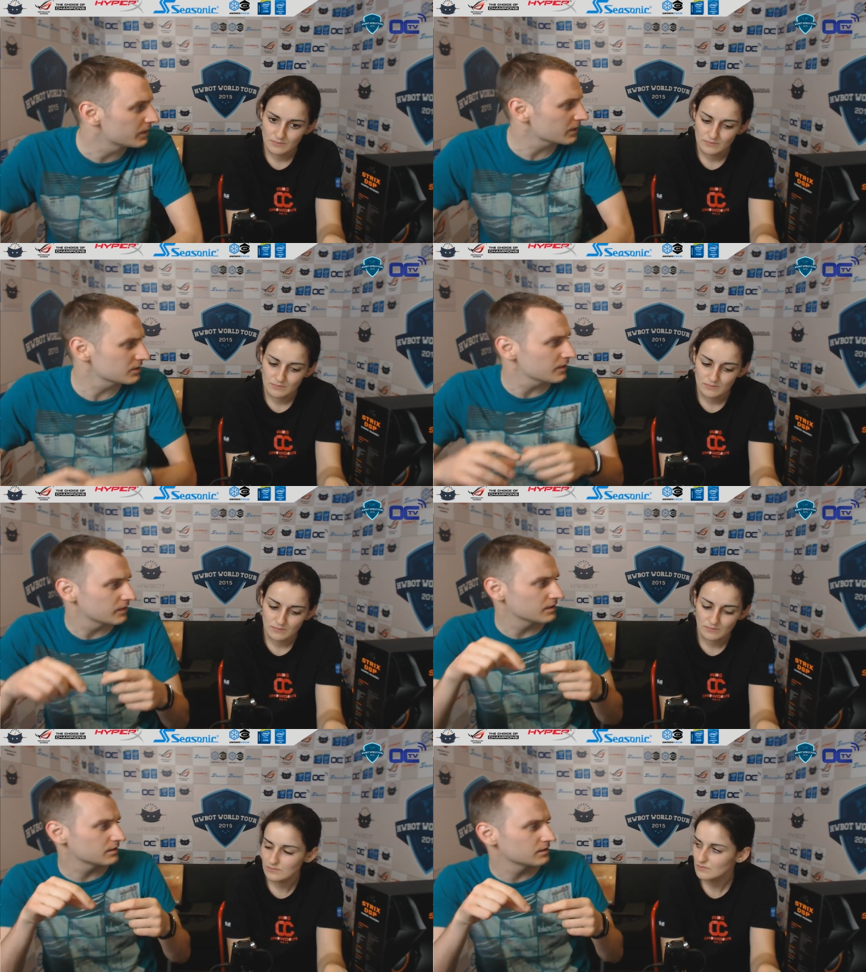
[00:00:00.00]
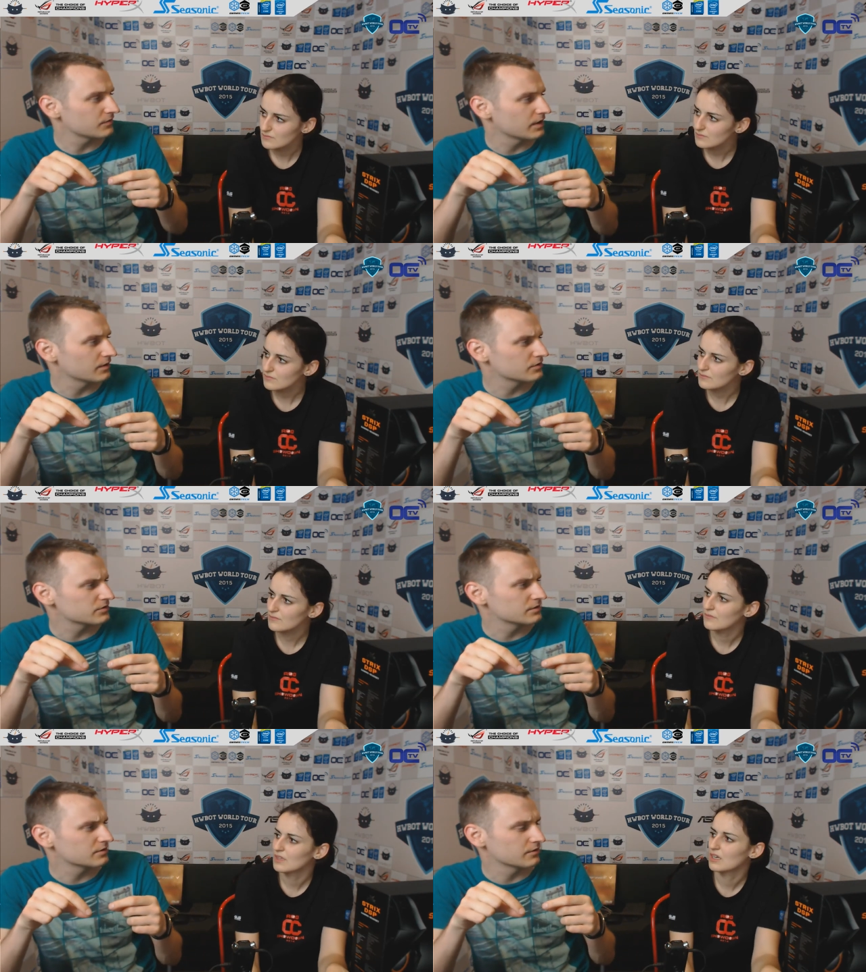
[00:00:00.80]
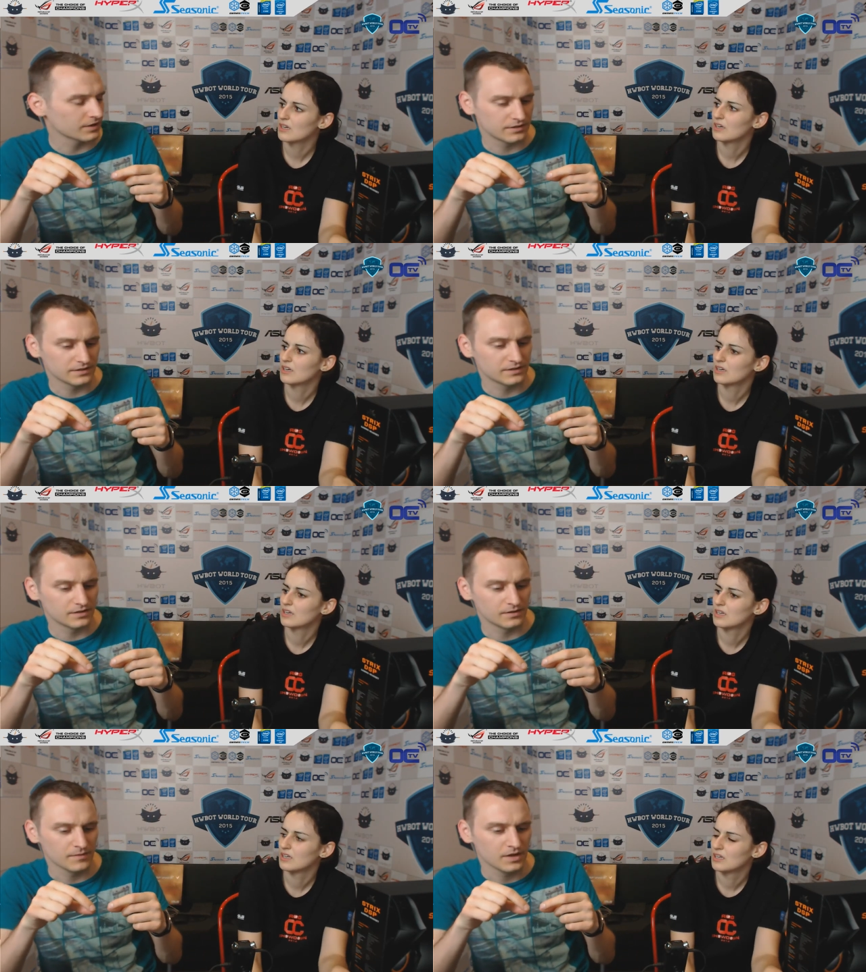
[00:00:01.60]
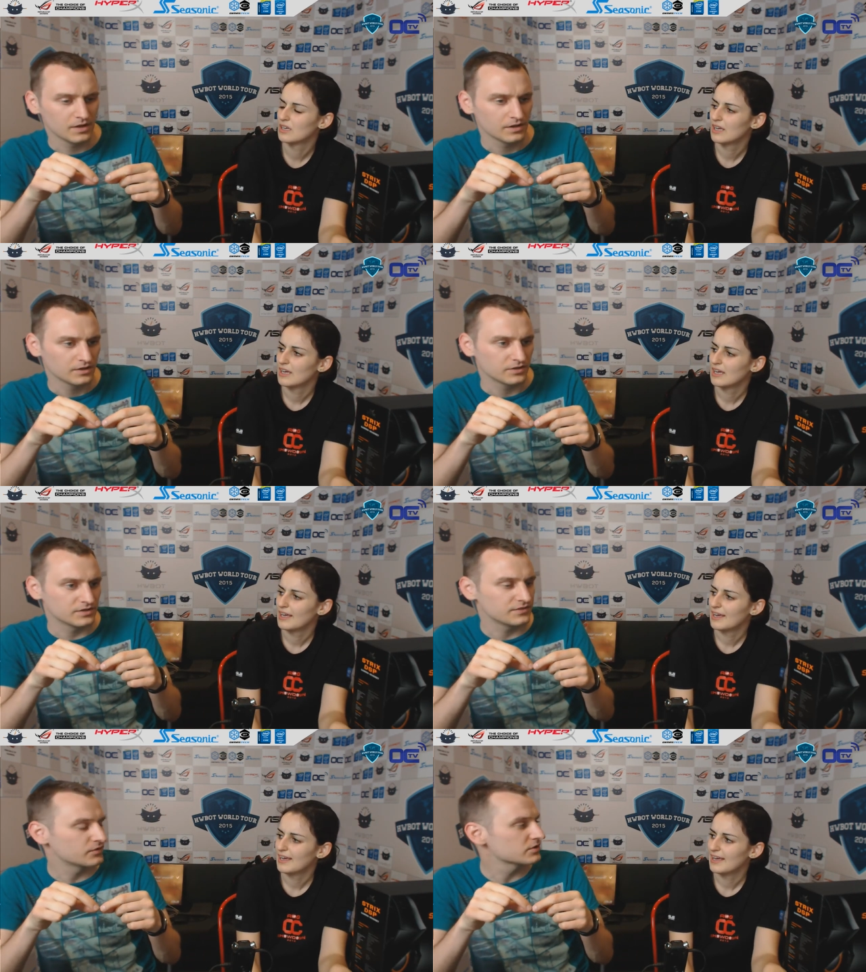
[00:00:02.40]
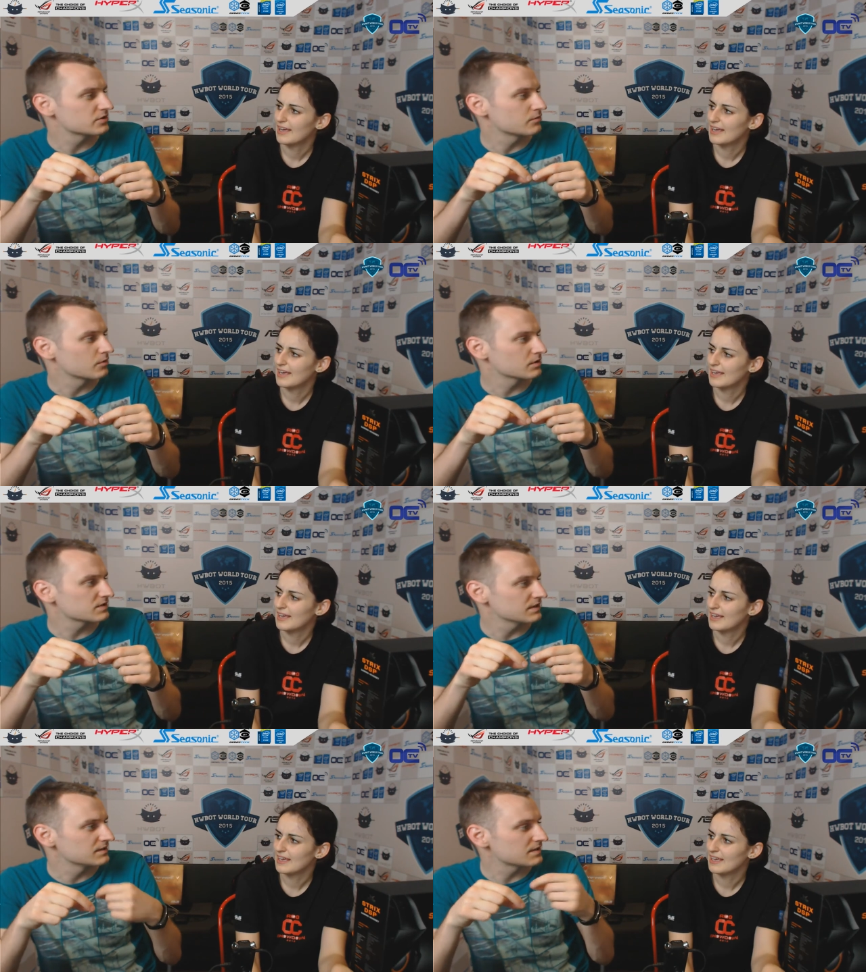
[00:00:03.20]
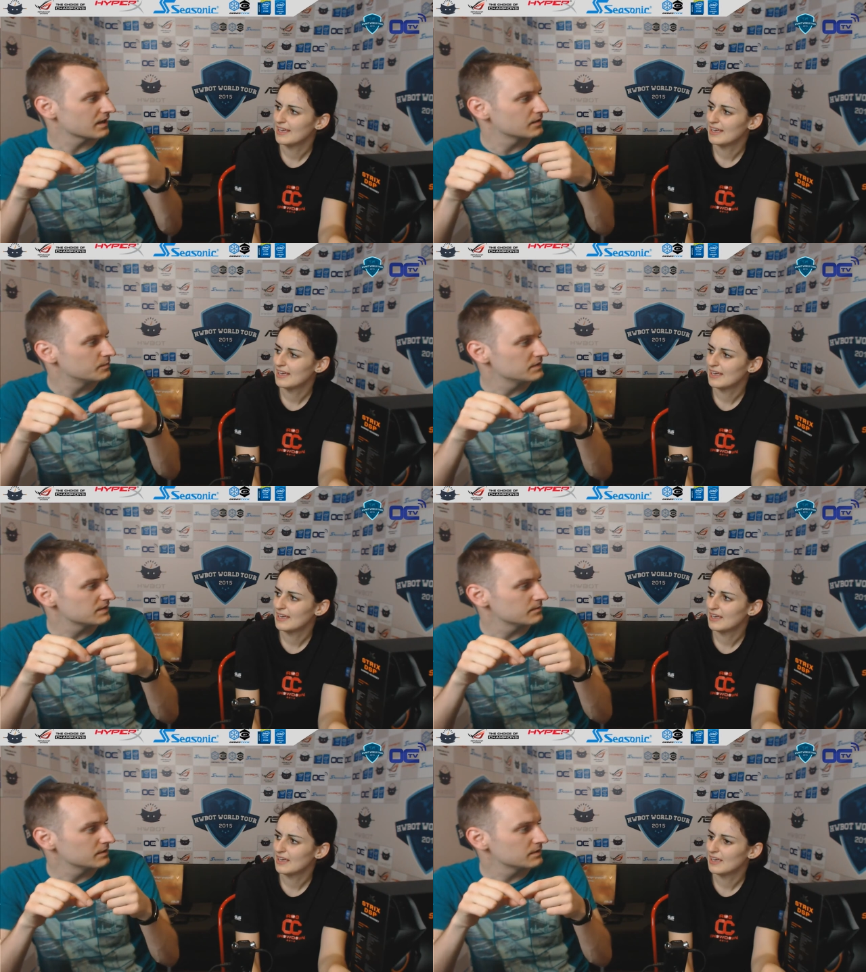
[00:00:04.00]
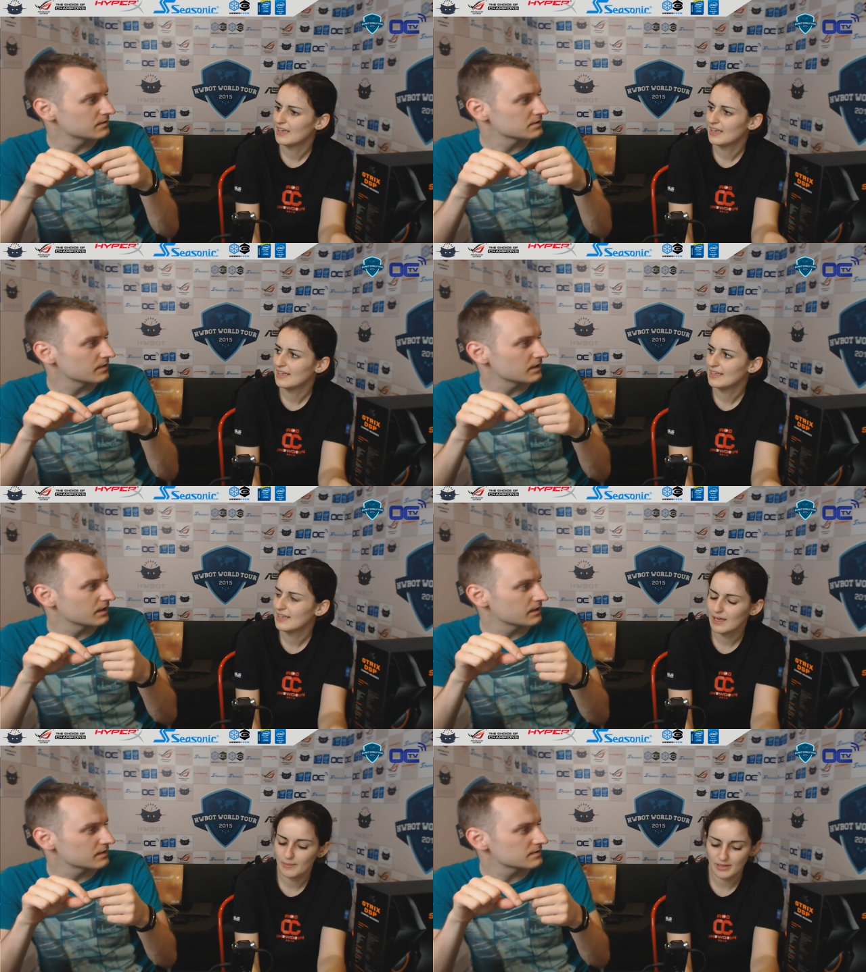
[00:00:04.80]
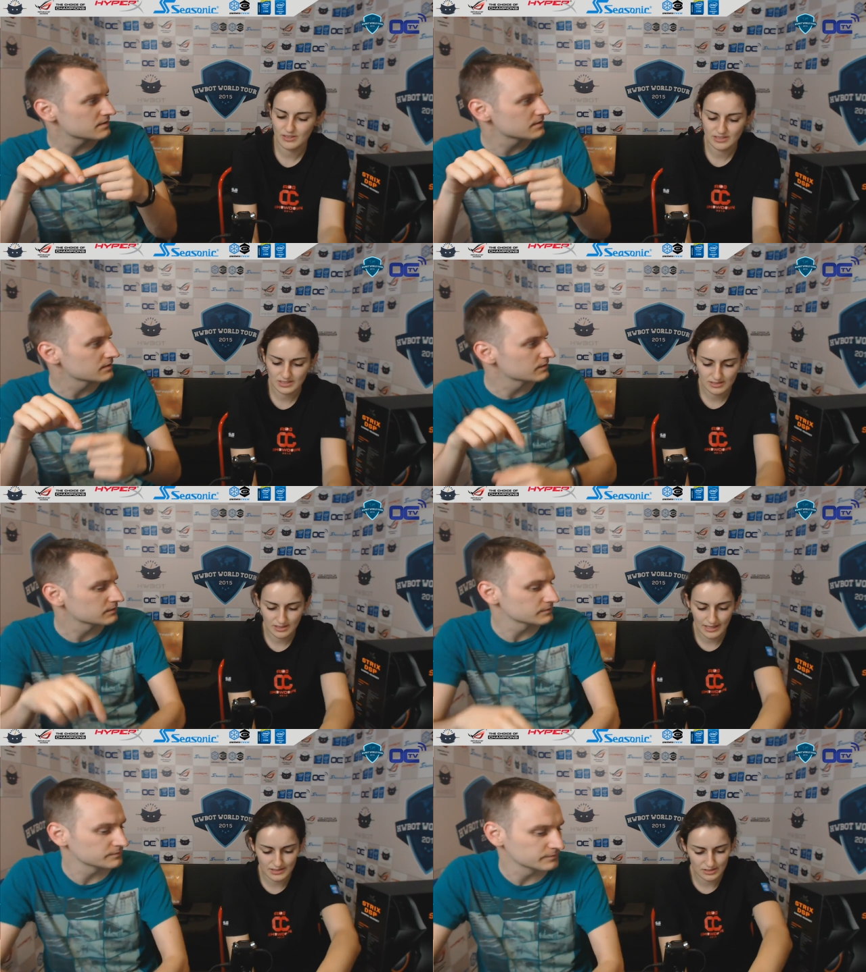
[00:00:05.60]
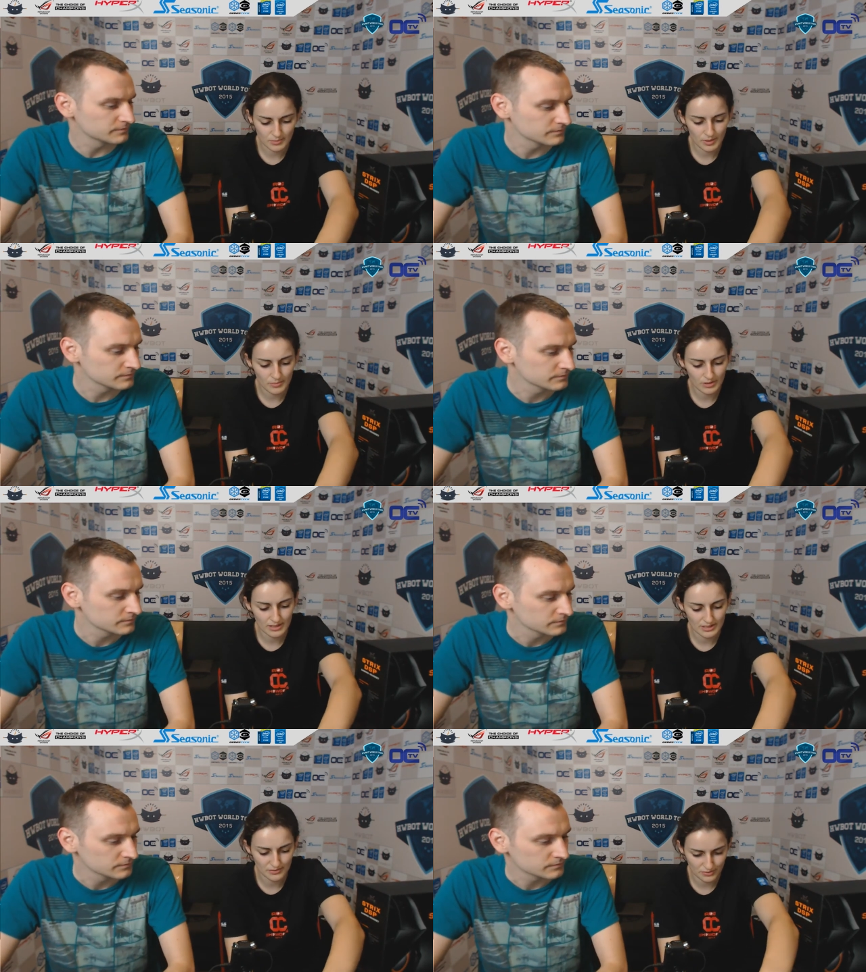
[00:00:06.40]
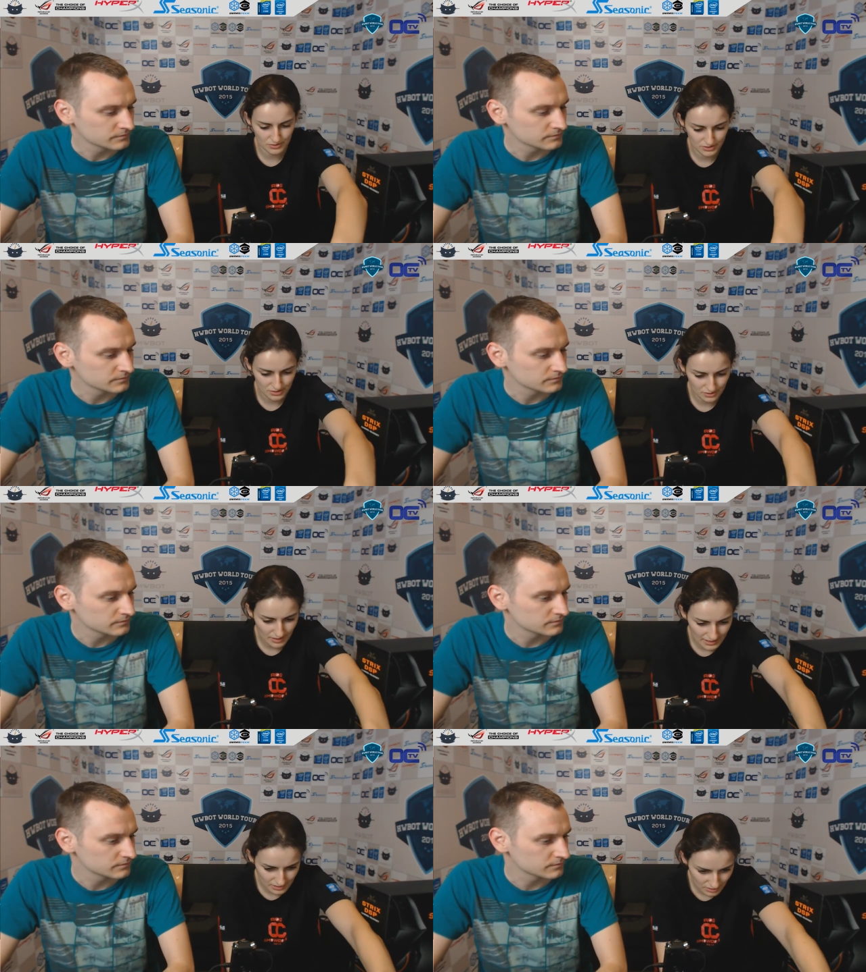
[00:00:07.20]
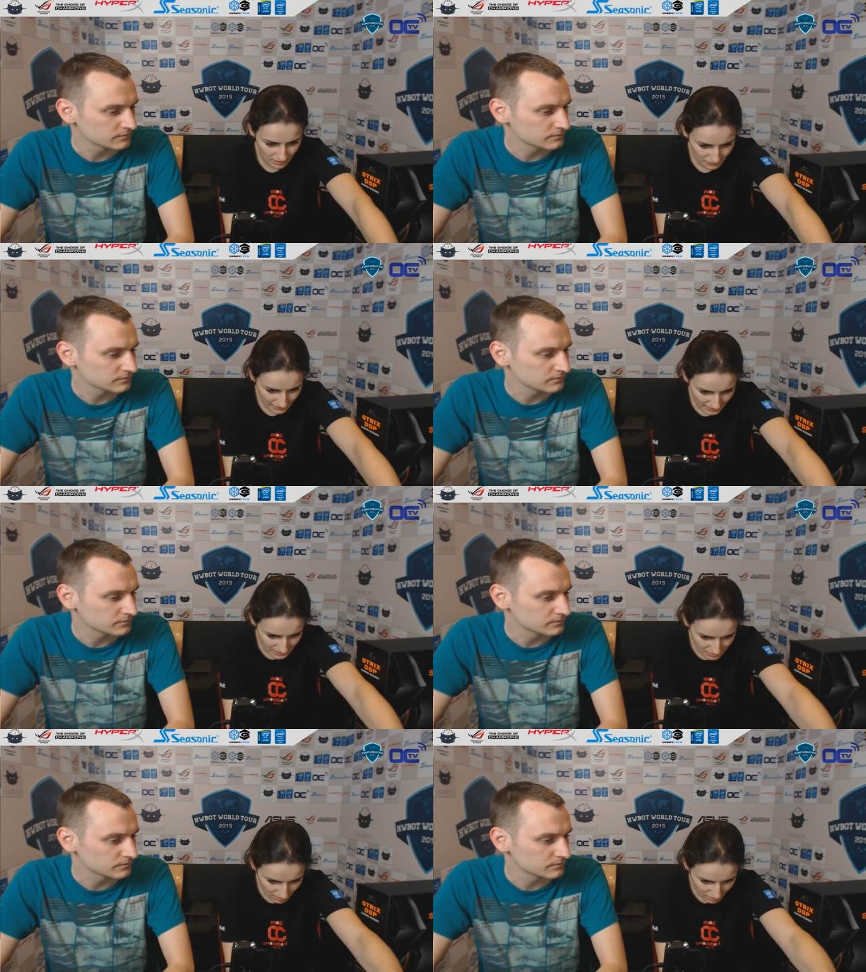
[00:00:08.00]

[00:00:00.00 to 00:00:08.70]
Speaker 1: actually I think if I understood it correctly, the defroster works inside the PCB or something.
Speaker 2: Yeah, like because it's a memory defroster, right? So I think it's